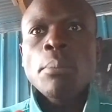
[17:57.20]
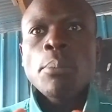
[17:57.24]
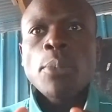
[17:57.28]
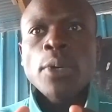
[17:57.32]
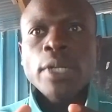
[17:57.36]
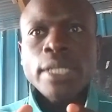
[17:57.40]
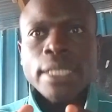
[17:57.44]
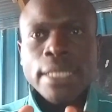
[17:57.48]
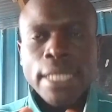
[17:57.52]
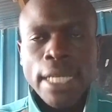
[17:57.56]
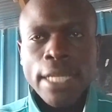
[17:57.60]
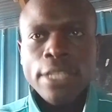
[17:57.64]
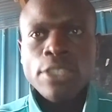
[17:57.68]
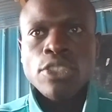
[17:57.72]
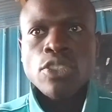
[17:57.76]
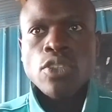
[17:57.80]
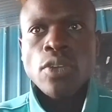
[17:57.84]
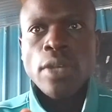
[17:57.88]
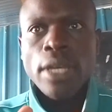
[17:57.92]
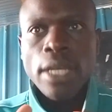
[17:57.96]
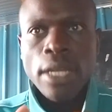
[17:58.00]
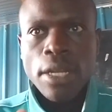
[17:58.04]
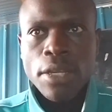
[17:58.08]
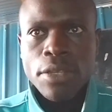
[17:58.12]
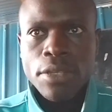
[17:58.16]
potential
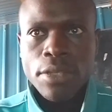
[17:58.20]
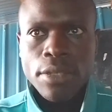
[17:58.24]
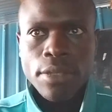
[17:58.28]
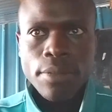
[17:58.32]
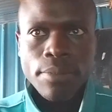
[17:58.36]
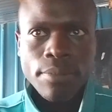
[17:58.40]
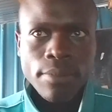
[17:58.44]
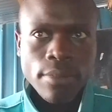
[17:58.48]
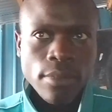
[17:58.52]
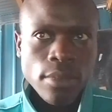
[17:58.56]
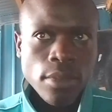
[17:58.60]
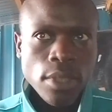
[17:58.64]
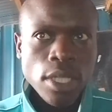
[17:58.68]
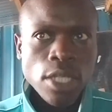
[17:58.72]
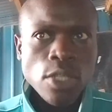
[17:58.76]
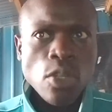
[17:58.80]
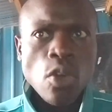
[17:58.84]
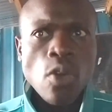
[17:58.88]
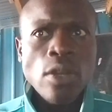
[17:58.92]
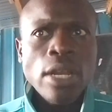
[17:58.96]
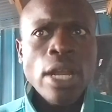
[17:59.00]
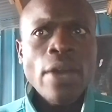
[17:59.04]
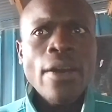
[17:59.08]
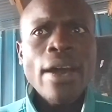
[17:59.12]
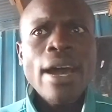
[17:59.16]
energy.
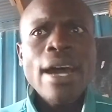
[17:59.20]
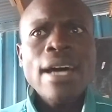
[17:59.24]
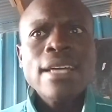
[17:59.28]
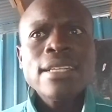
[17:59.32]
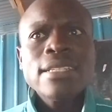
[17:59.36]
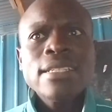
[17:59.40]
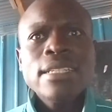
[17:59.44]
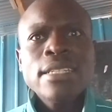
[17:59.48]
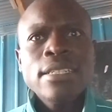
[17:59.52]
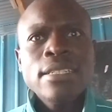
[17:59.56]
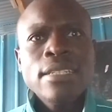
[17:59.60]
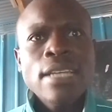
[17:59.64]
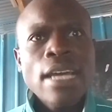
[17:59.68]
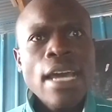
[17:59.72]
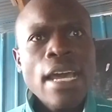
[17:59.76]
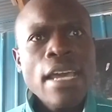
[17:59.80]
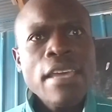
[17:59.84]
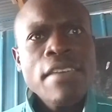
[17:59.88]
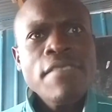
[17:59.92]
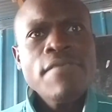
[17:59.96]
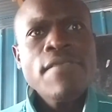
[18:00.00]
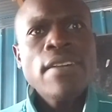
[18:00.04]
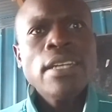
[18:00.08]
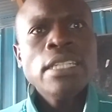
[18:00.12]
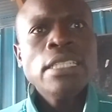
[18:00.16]
So now as the
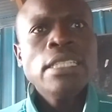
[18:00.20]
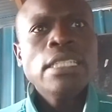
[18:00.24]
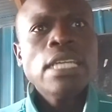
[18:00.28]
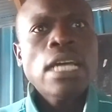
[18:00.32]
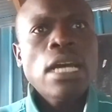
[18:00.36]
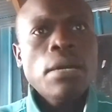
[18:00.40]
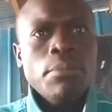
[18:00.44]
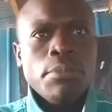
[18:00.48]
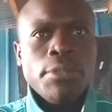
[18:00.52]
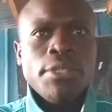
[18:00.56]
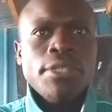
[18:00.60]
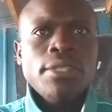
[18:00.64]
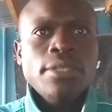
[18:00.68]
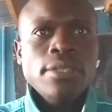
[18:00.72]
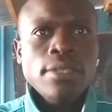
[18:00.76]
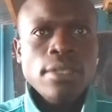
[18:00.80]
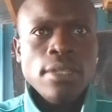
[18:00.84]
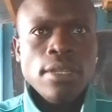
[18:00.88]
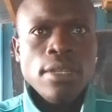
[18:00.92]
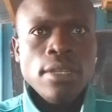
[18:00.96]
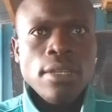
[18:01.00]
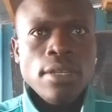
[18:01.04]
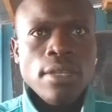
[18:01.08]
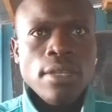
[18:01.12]
diver jumps,